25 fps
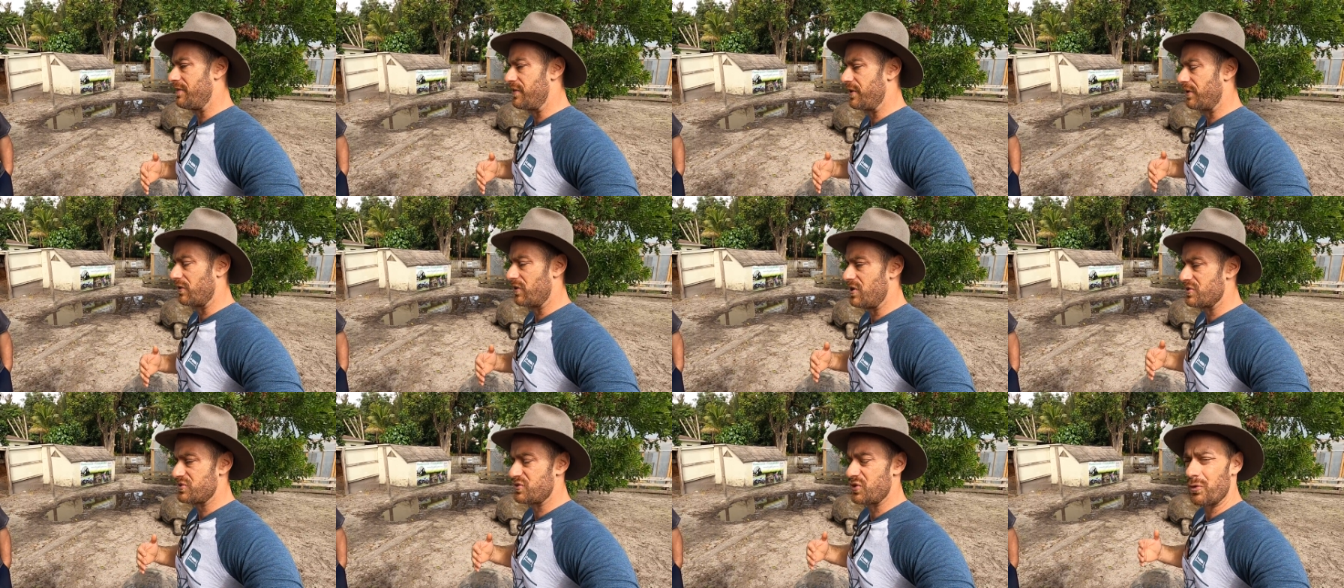
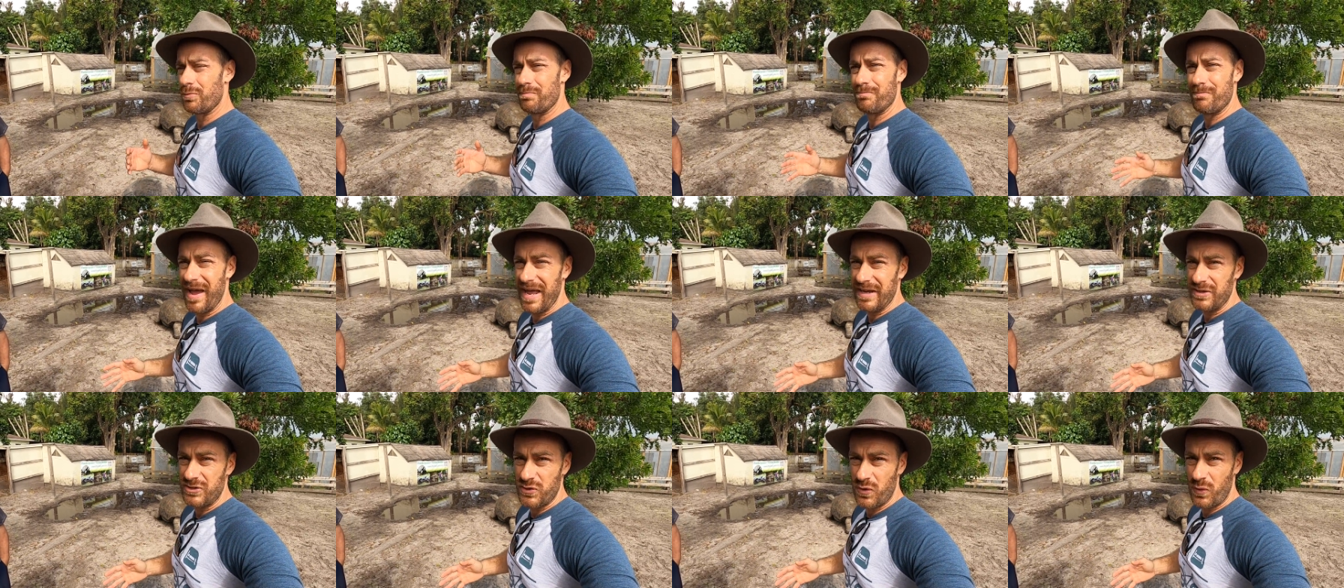They're also
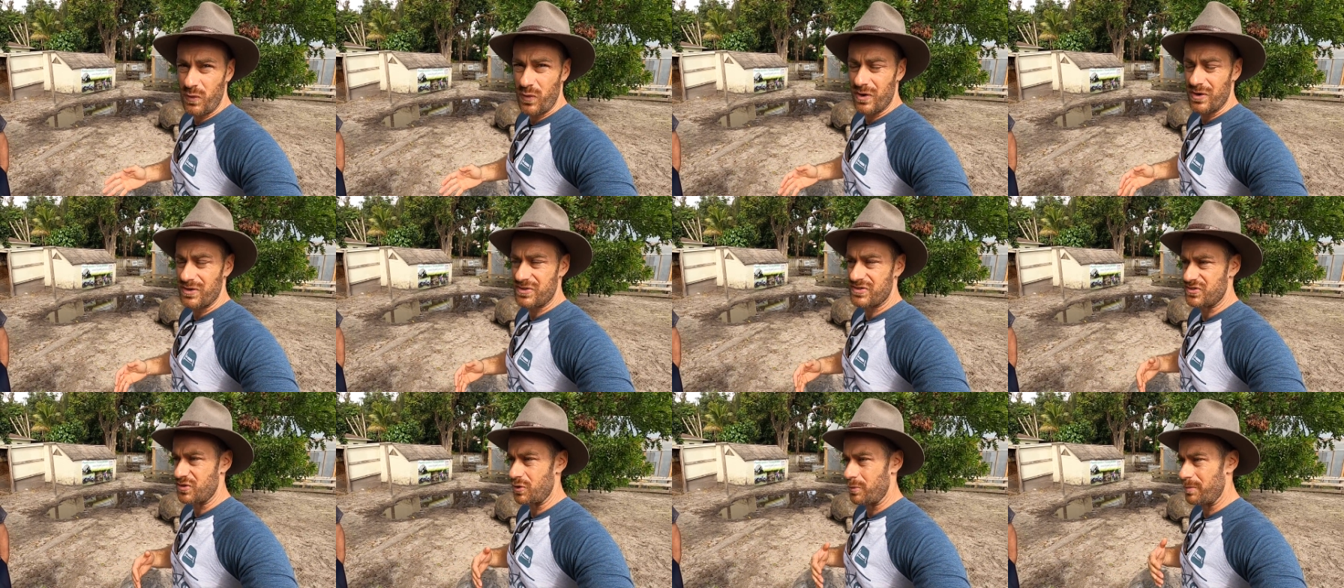
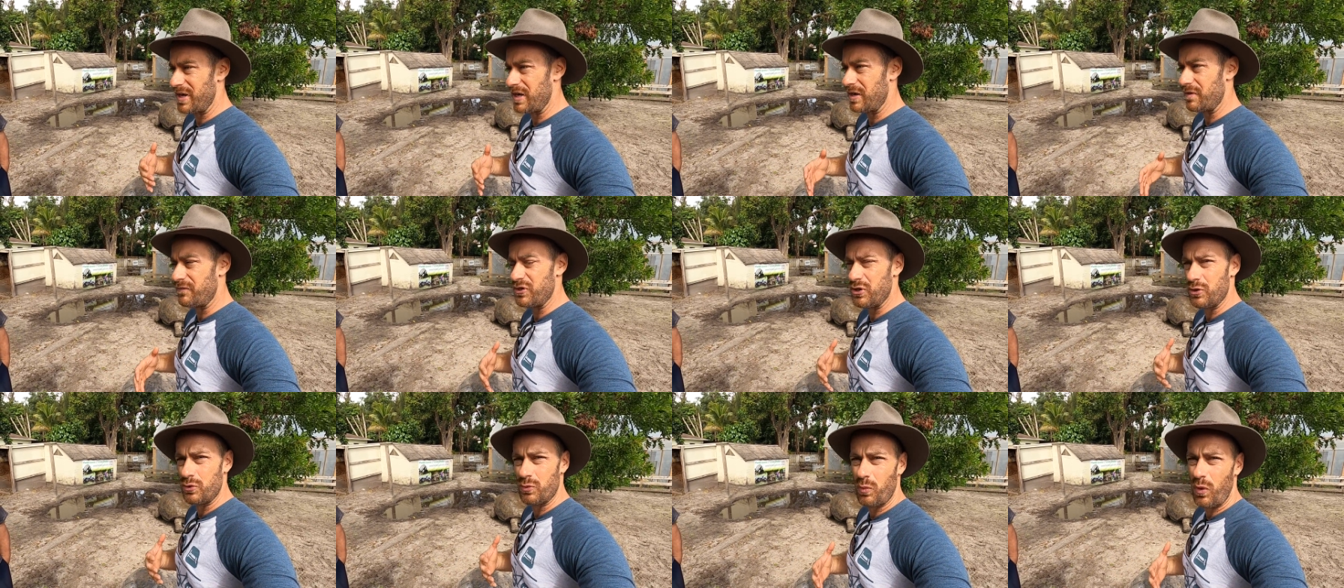mentors. So many
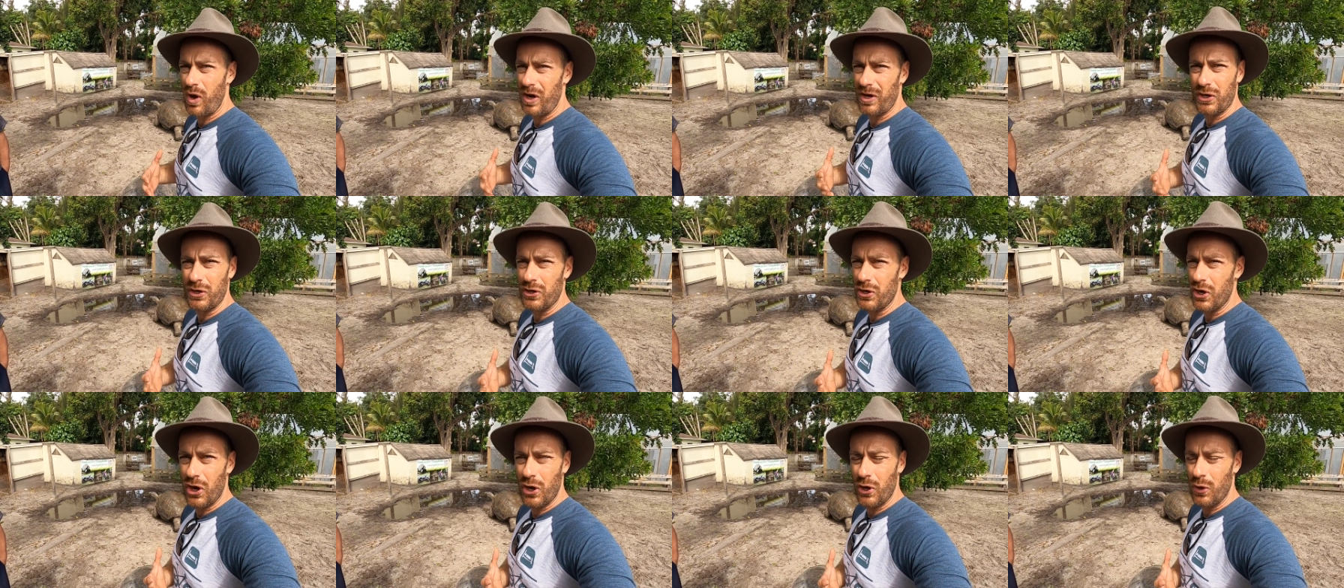of you want
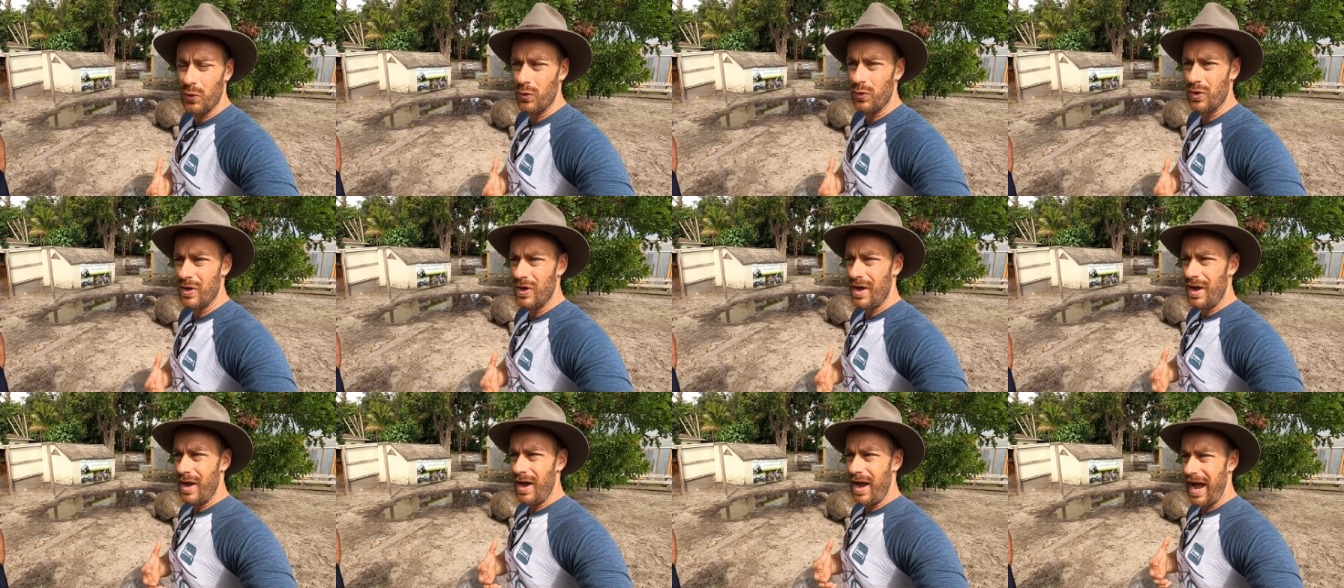to know,
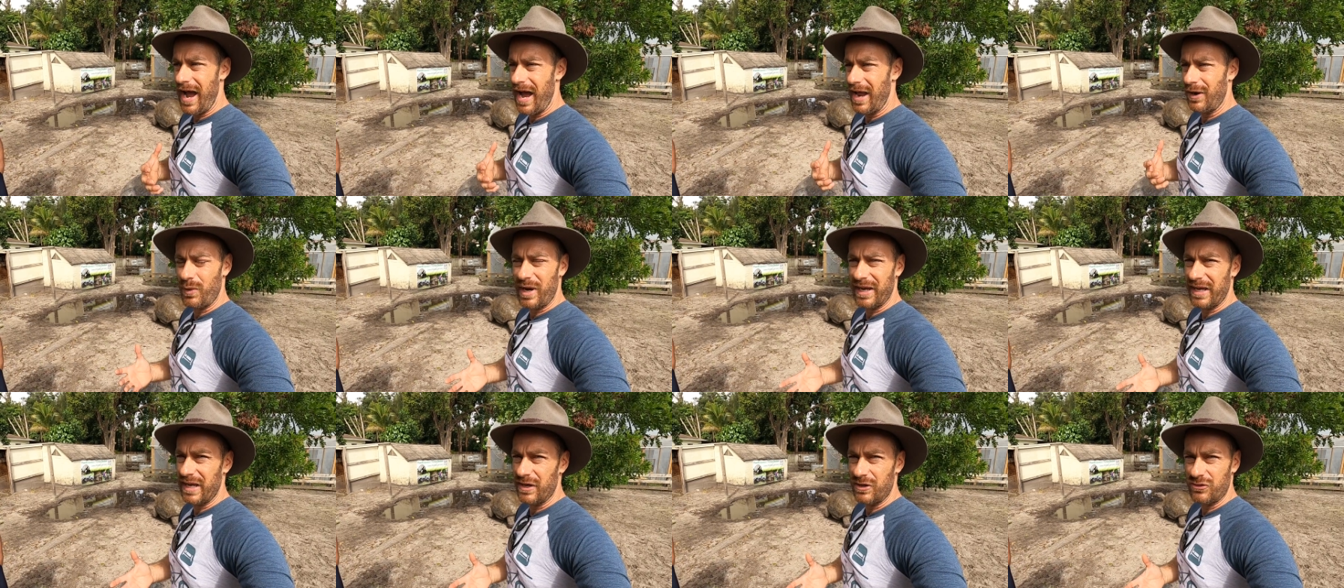how
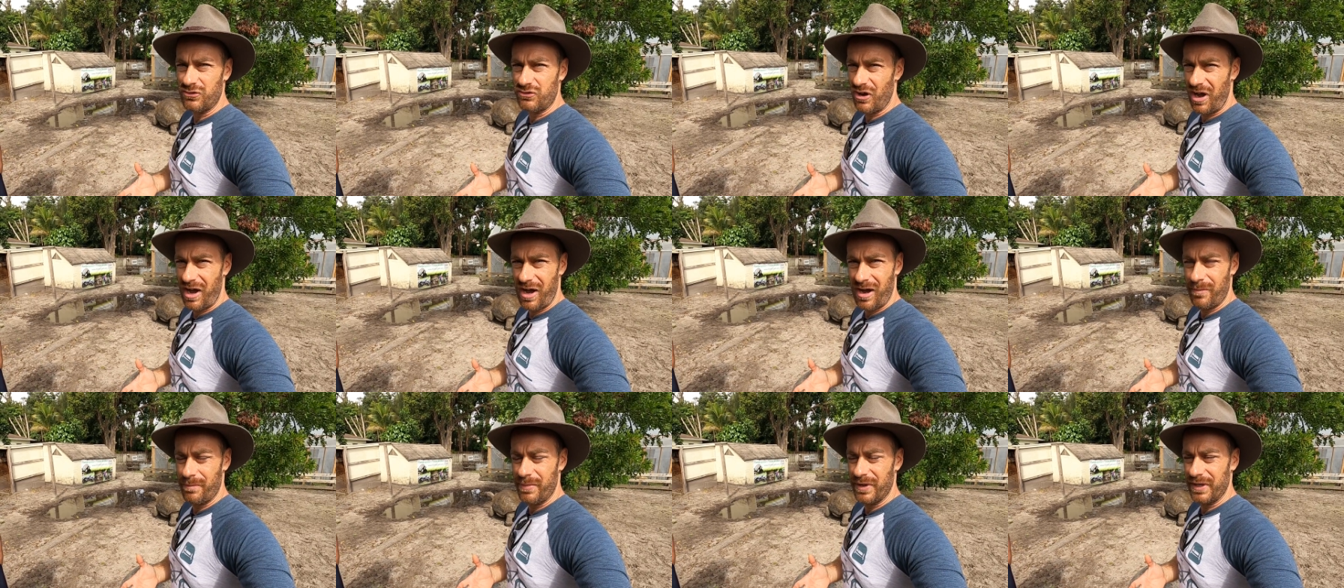do I get a
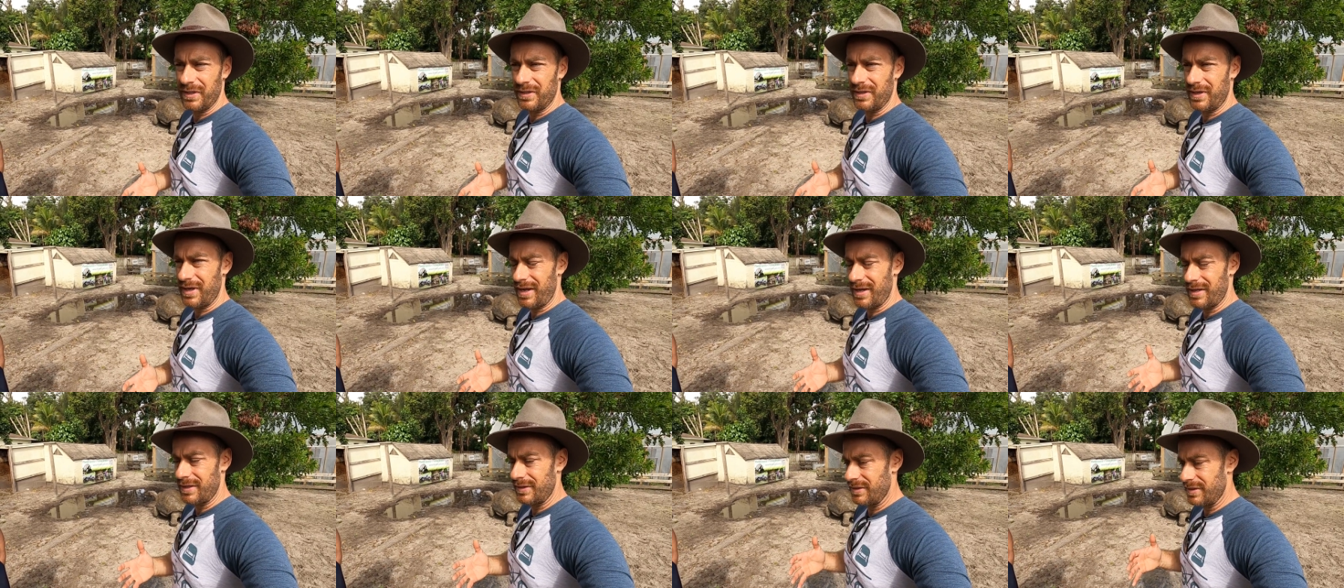job
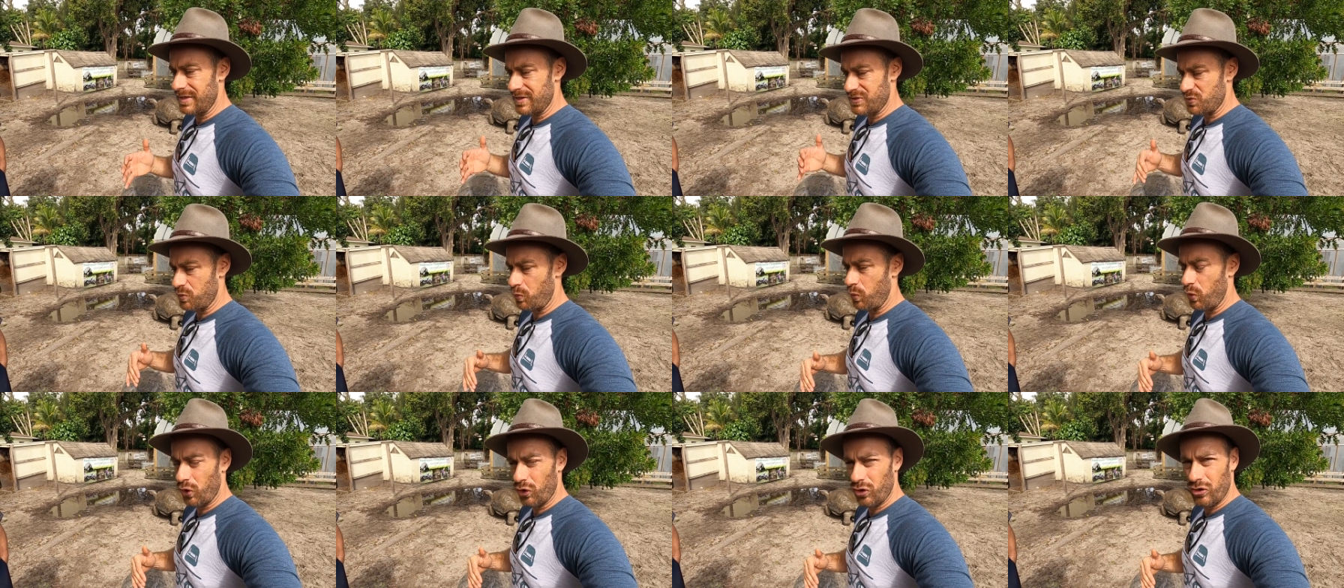in
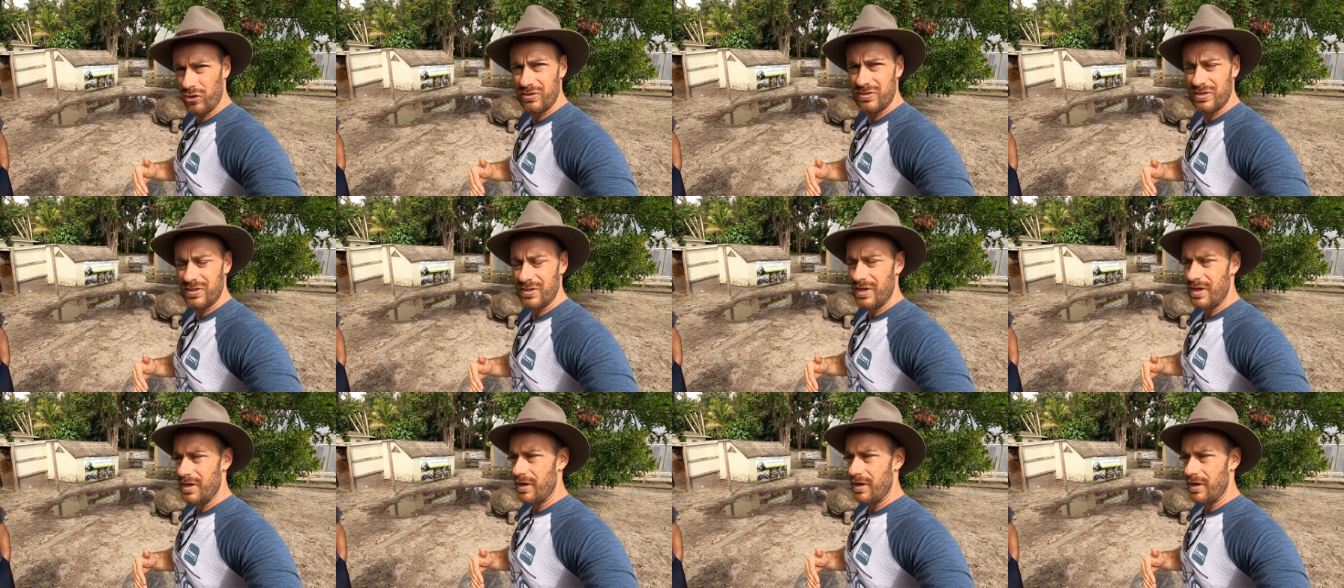this world?